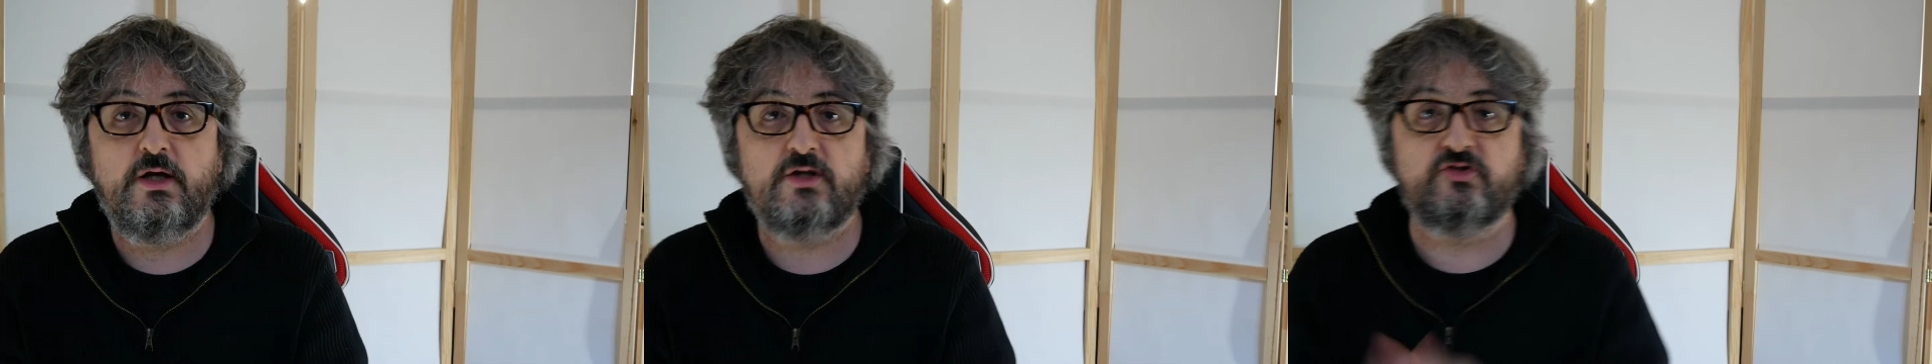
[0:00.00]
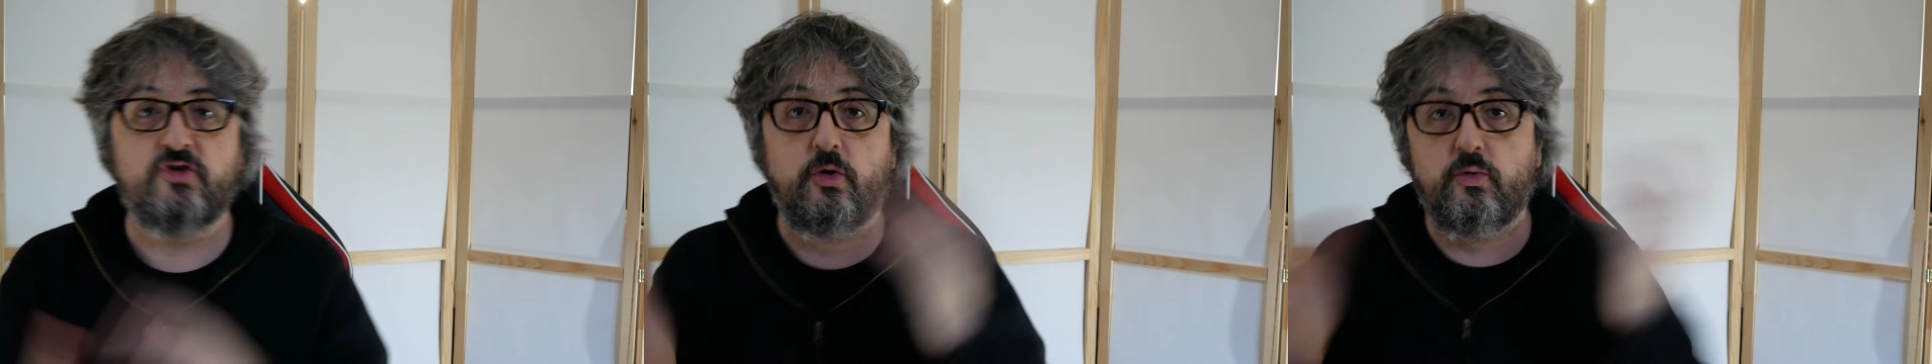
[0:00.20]

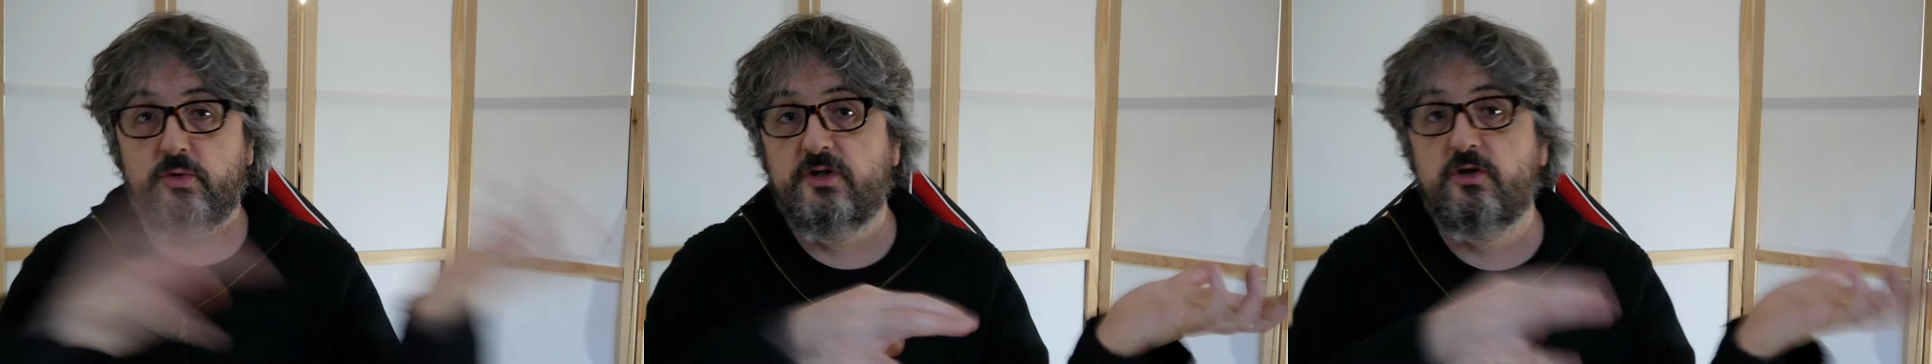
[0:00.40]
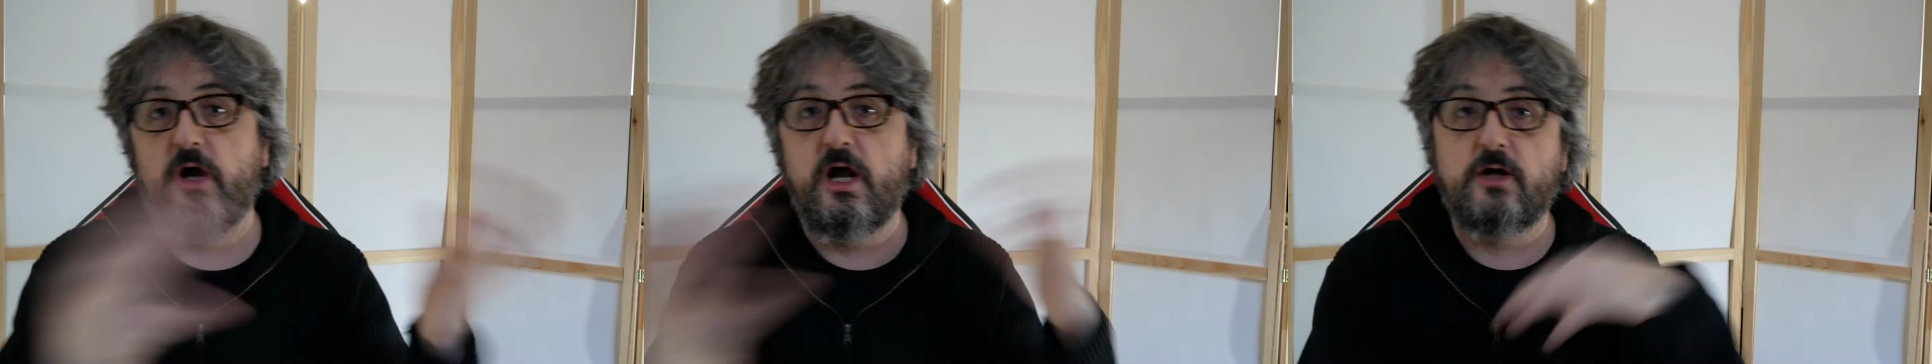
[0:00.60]
So
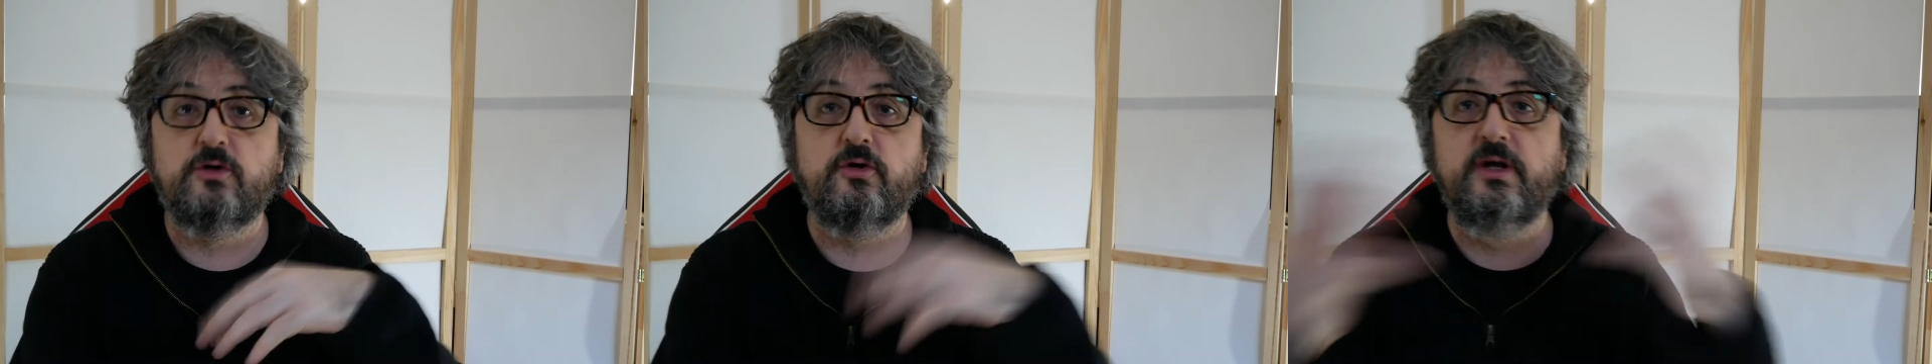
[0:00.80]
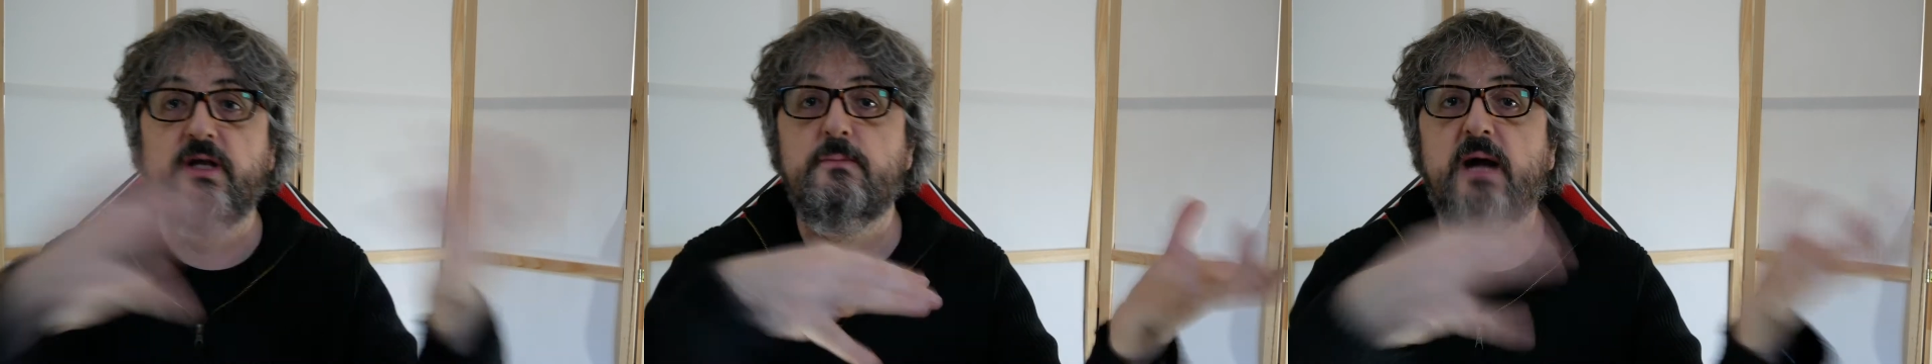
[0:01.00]
we are
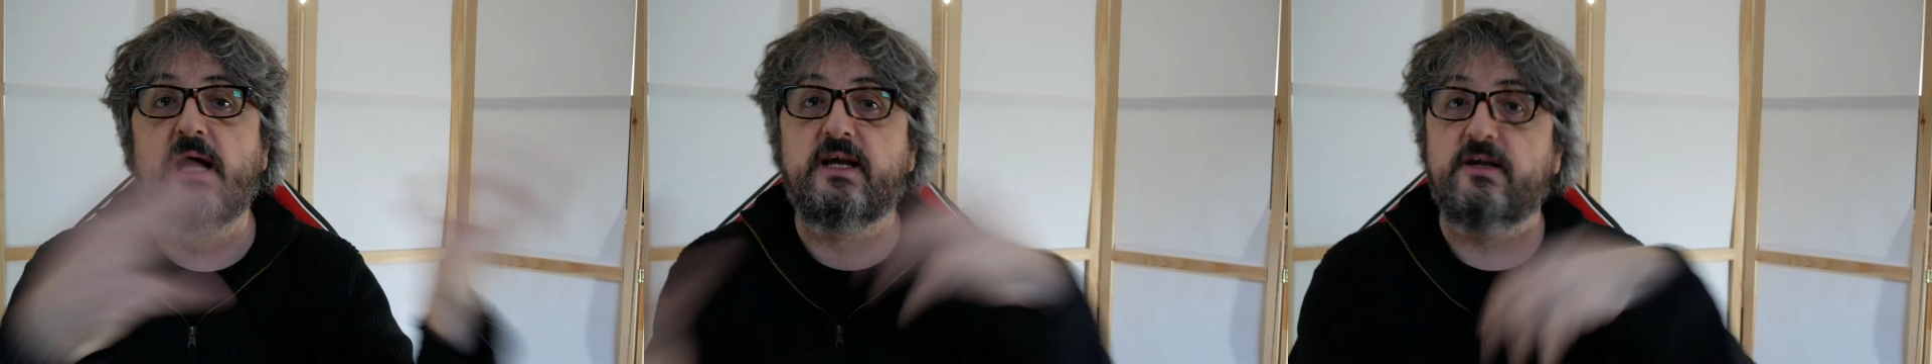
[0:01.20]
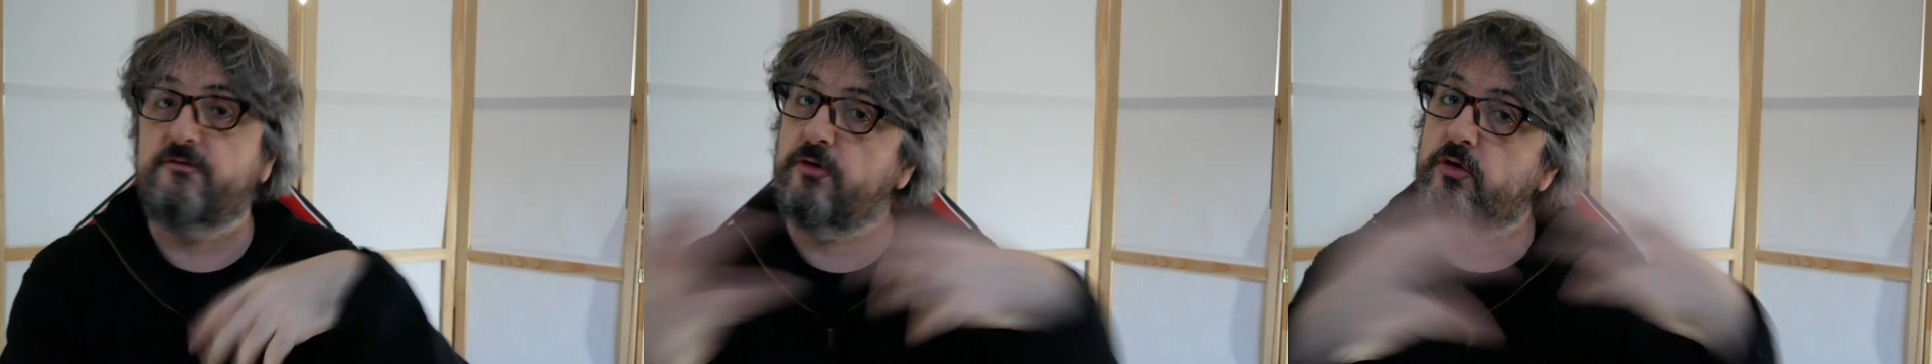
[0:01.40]
going
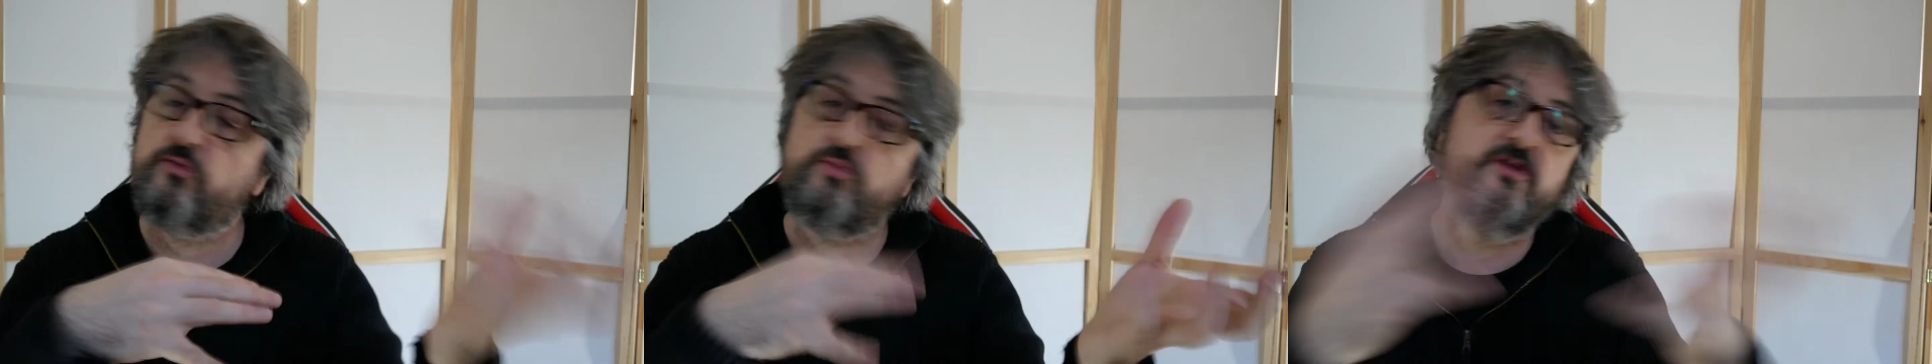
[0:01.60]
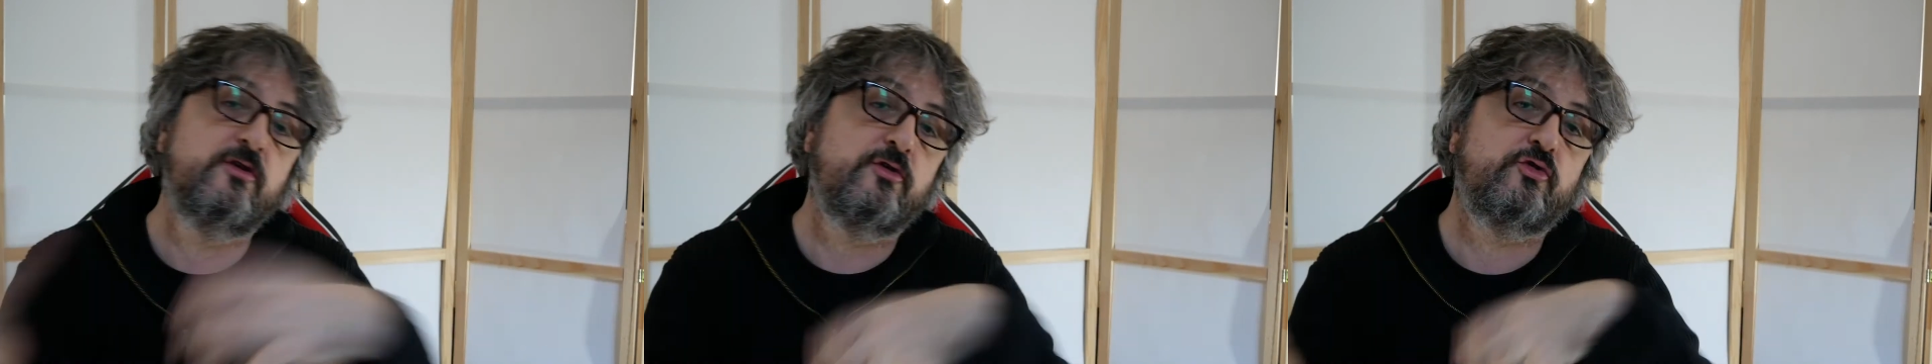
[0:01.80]
back and forth
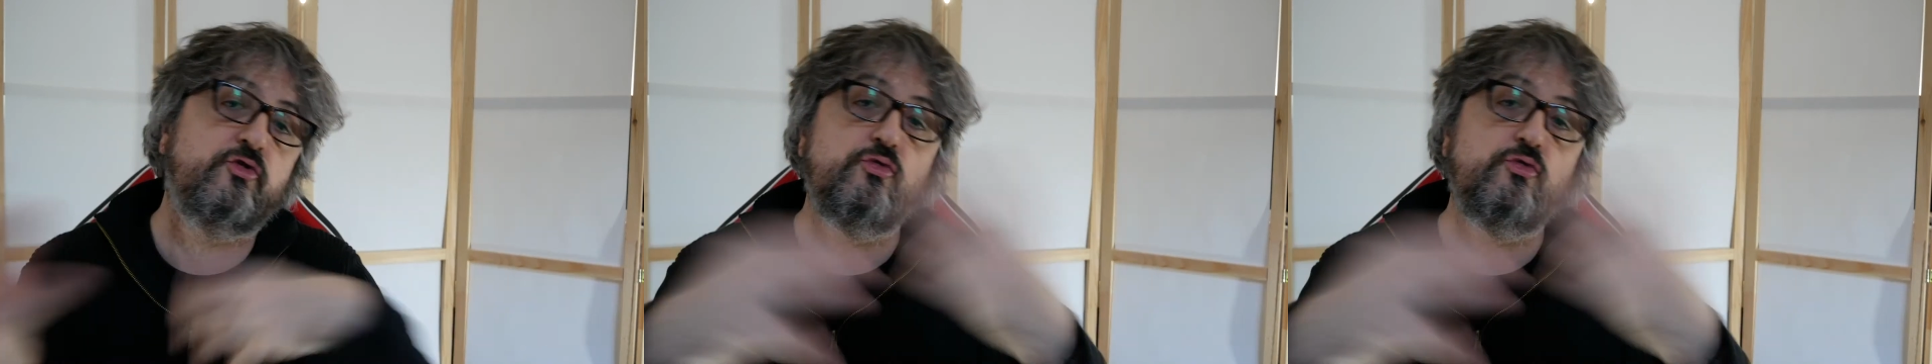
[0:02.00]
with those